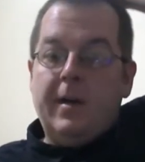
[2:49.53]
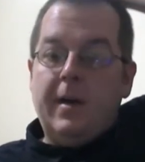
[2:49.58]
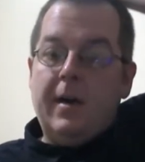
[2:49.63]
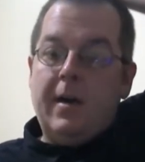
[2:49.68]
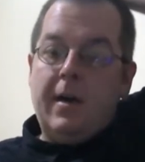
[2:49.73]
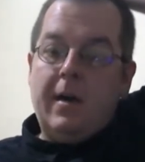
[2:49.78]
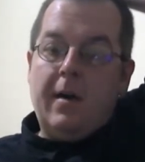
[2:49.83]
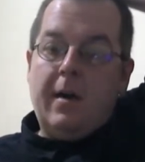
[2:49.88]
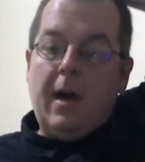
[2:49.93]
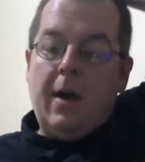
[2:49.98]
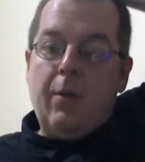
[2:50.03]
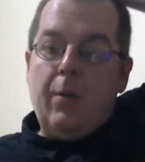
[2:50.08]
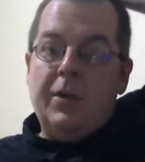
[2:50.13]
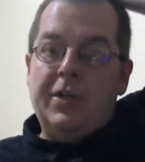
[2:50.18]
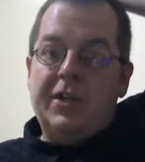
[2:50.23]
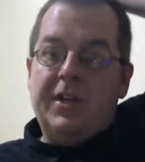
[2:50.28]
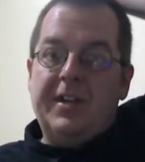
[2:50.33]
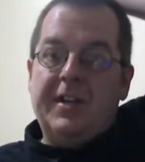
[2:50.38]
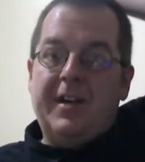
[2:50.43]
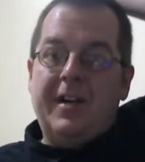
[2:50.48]
I
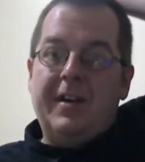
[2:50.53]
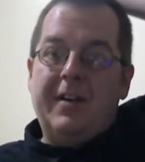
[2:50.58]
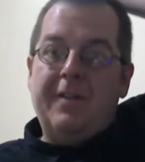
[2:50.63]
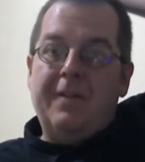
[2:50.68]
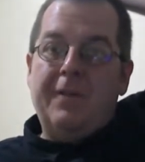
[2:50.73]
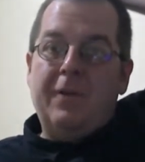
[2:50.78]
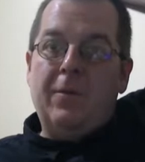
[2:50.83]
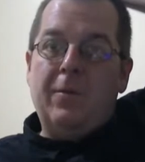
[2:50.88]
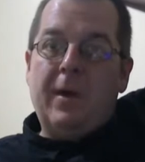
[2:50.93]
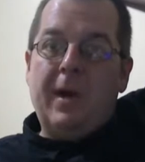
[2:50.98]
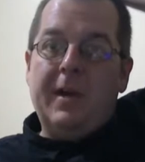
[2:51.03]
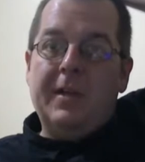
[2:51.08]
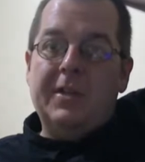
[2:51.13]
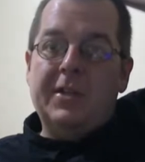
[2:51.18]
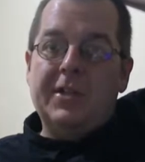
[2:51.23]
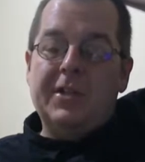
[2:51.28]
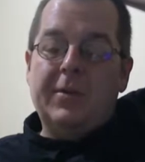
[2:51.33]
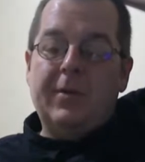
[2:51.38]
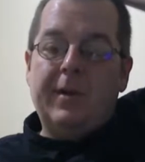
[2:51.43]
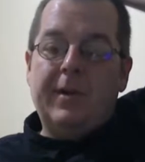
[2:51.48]
wish I'd gotten a full rack
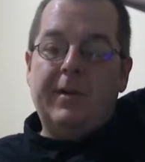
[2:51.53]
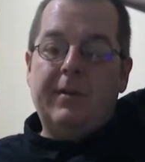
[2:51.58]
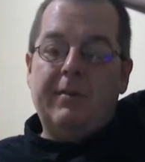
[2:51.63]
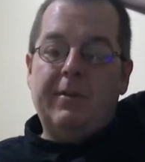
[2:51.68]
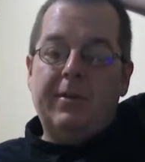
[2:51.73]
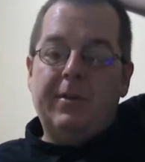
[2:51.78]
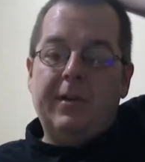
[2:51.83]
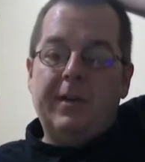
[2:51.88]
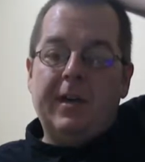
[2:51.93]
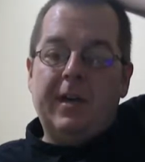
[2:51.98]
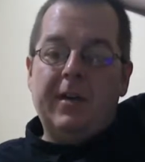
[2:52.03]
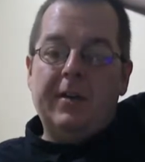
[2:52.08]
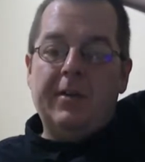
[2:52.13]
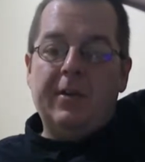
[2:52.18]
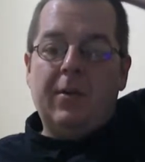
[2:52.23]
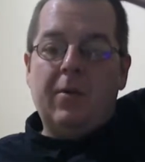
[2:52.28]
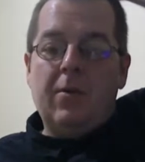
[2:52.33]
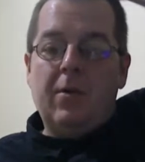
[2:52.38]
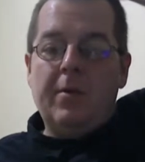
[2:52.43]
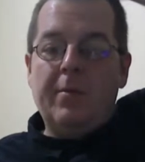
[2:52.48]
just so I could have gotten
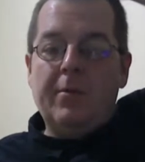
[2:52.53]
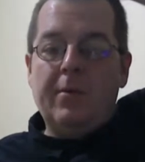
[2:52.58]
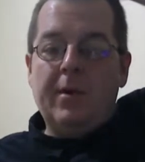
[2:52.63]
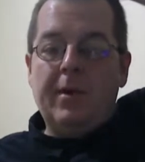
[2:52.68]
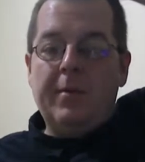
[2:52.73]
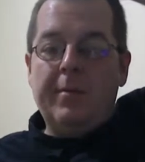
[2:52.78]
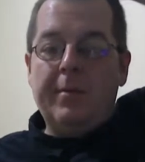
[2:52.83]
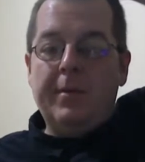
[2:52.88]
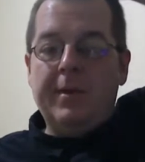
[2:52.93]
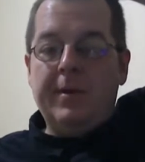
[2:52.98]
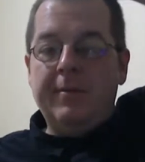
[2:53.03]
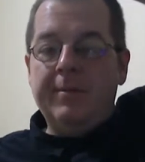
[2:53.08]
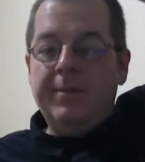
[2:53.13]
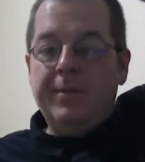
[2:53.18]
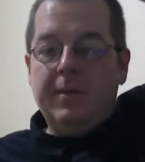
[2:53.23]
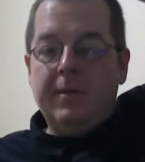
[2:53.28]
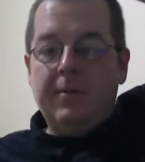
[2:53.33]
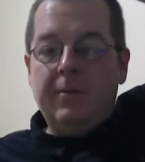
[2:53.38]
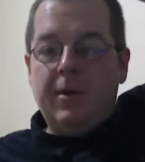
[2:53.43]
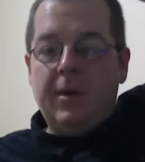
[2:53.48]
the cornbread, but
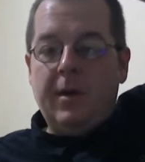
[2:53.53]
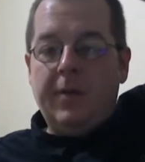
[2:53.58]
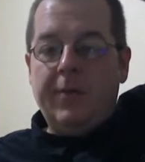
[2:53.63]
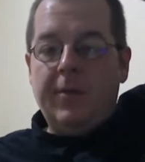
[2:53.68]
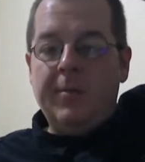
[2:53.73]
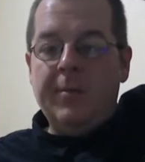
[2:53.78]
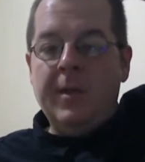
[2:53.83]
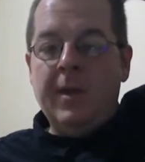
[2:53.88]
whatever.